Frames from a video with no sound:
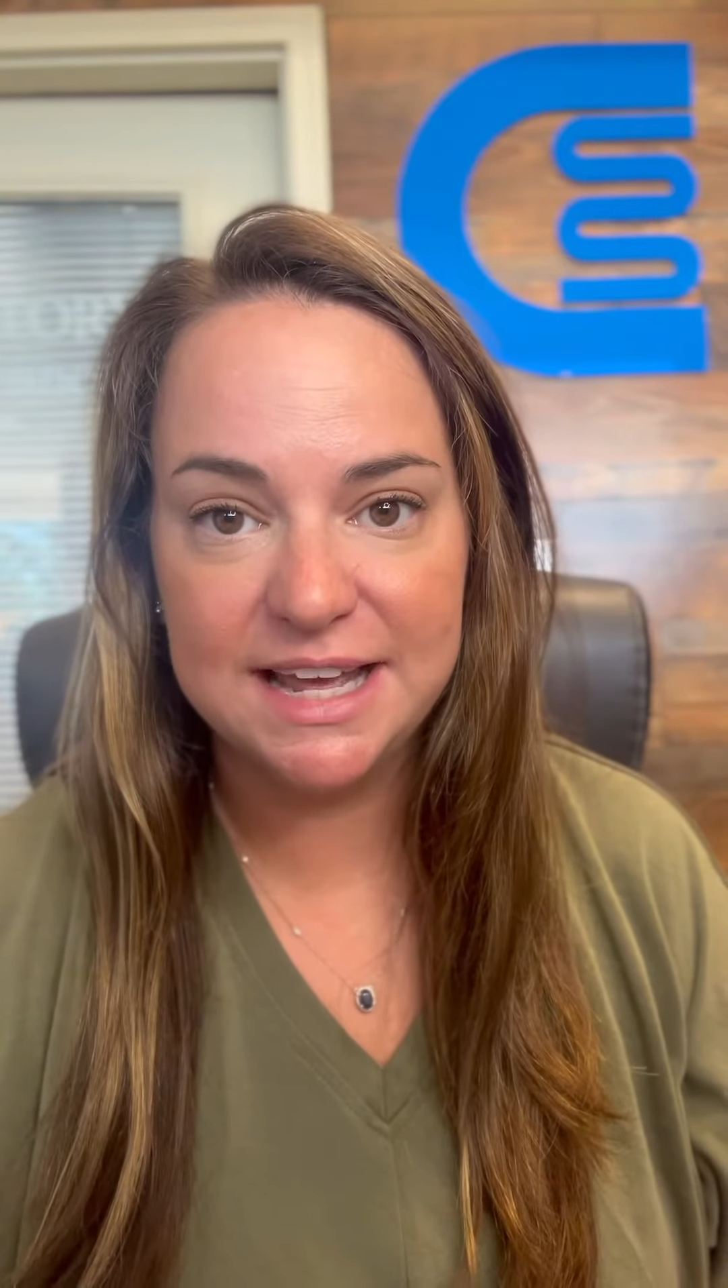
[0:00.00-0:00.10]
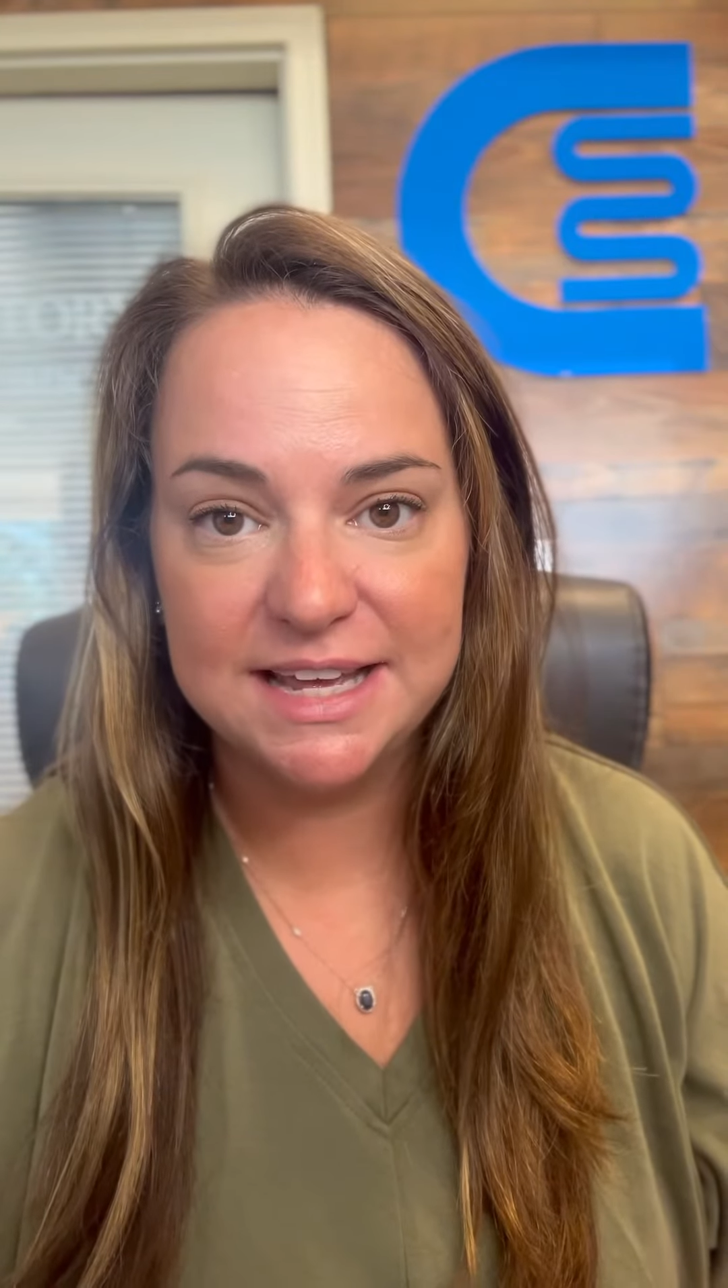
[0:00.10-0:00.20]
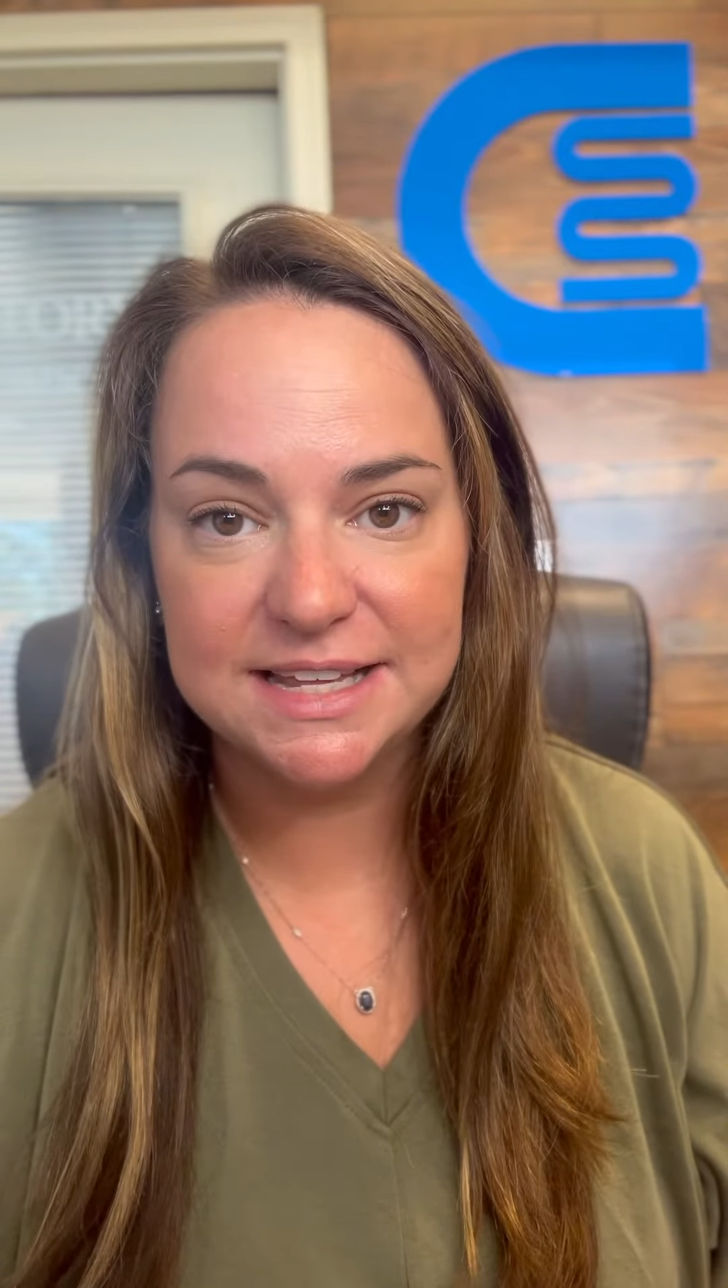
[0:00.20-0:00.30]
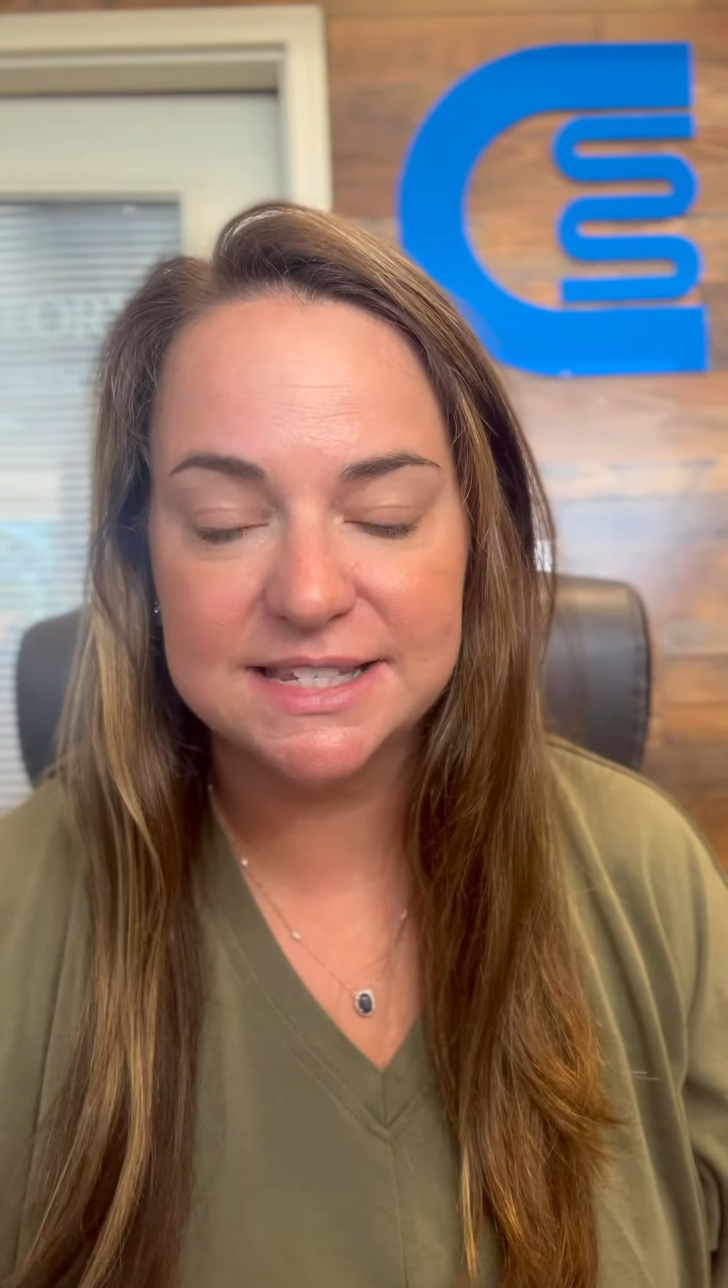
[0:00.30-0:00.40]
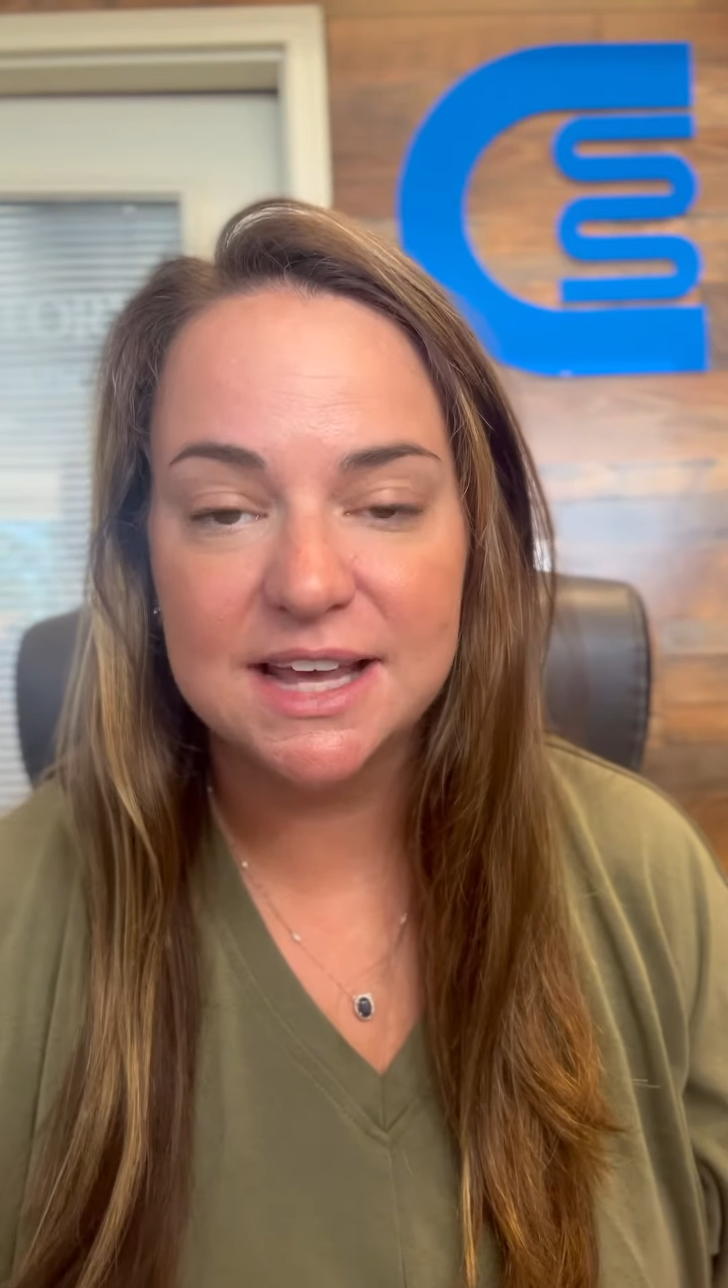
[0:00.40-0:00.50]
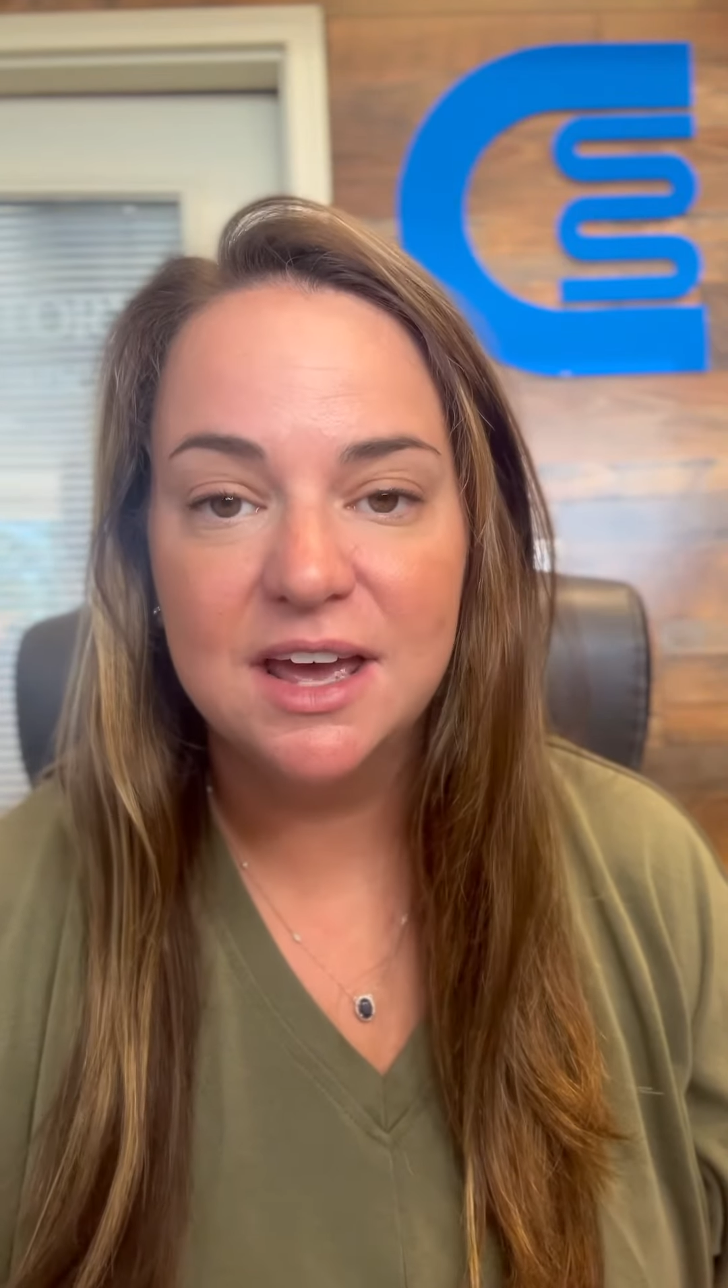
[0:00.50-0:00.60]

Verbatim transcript: is